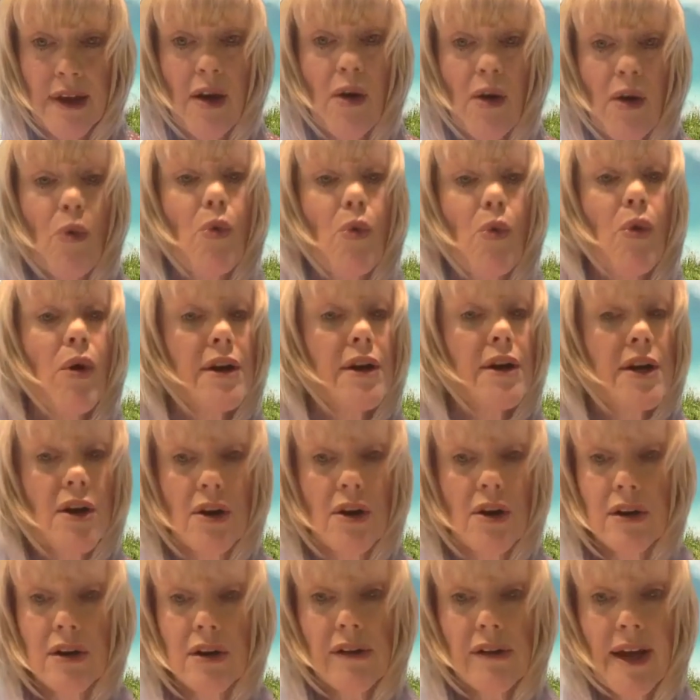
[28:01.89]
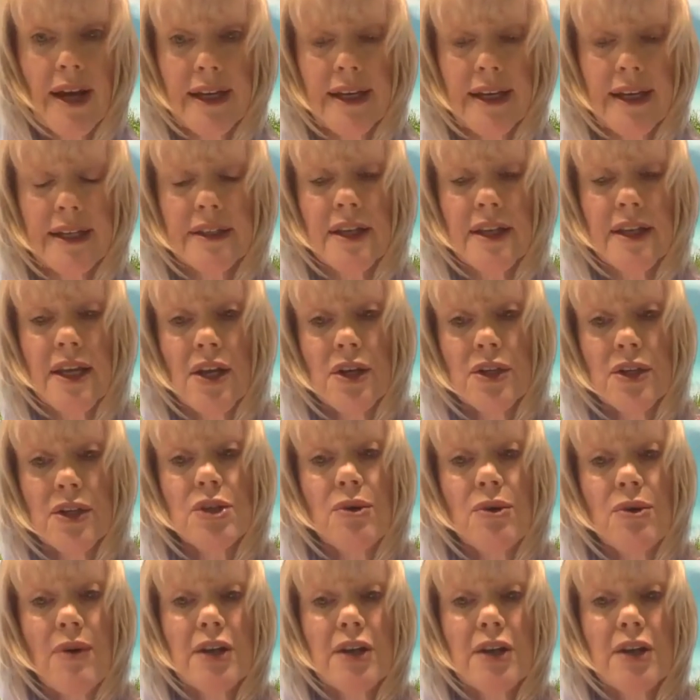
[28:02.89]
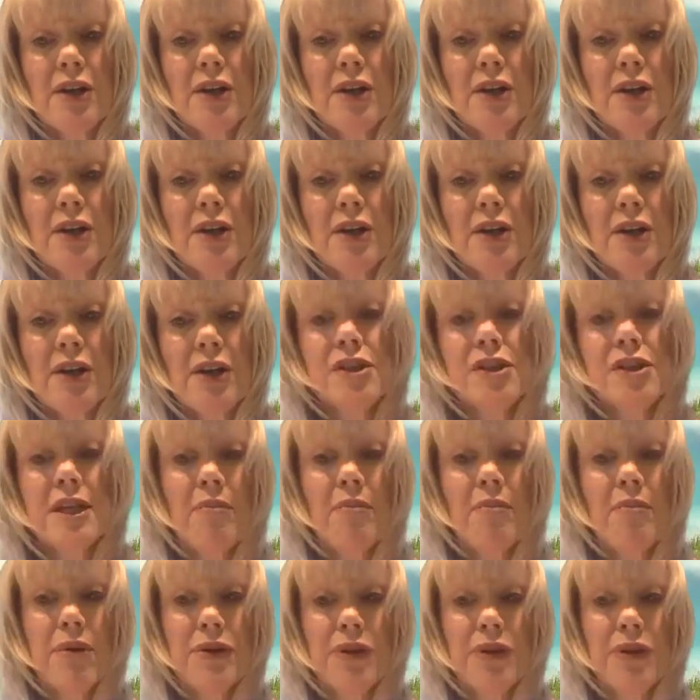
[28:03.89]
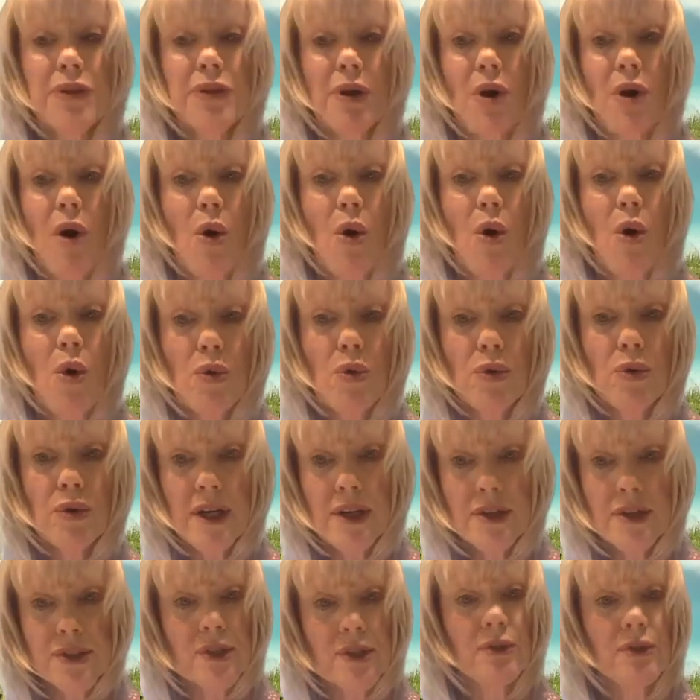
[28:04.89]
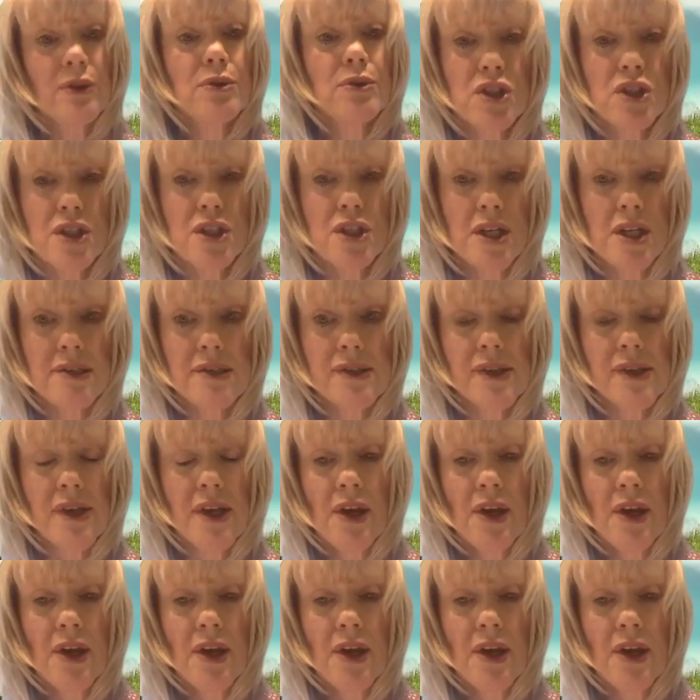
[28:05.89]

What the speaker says: or your client to actually come up with their own solutions.